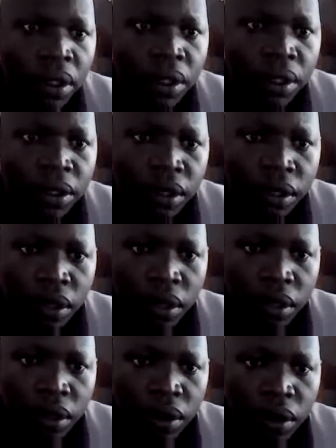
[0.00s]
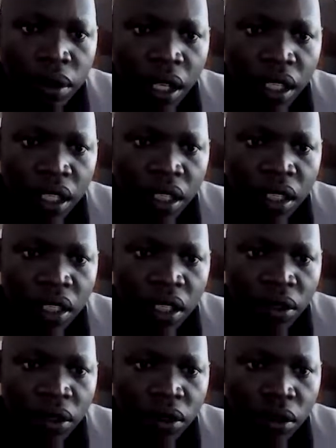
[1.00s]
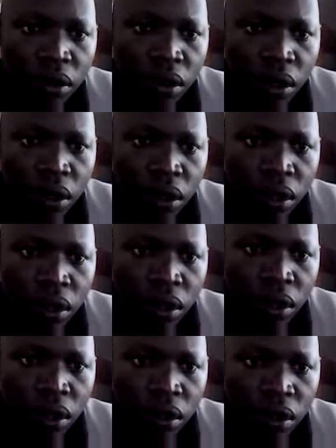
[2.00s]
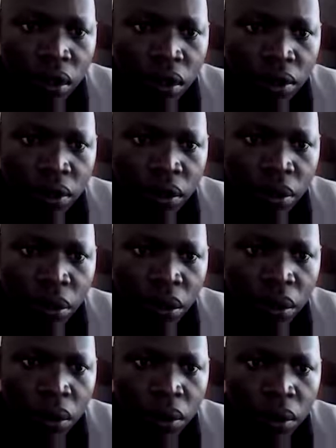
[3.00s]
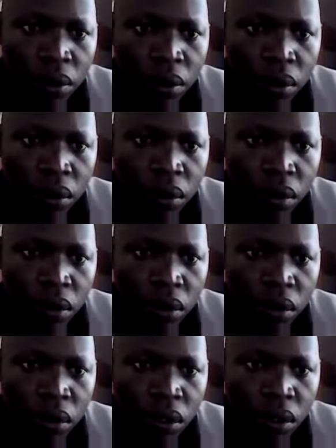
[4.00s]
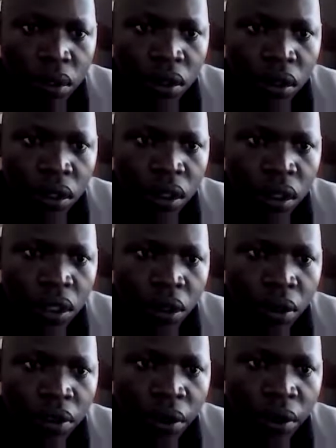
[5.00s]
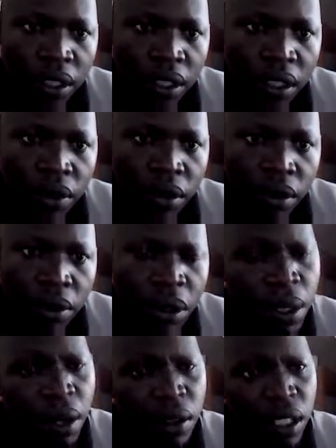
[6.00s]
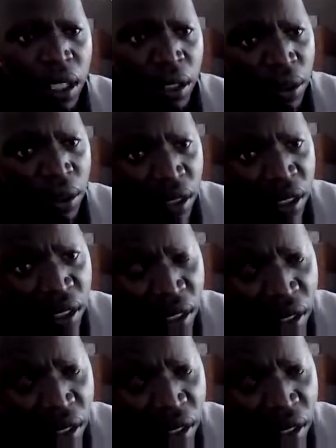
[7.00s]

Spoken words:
so you can click here to scroll for more. Okay, so if I want this one, maybe I'll click on it.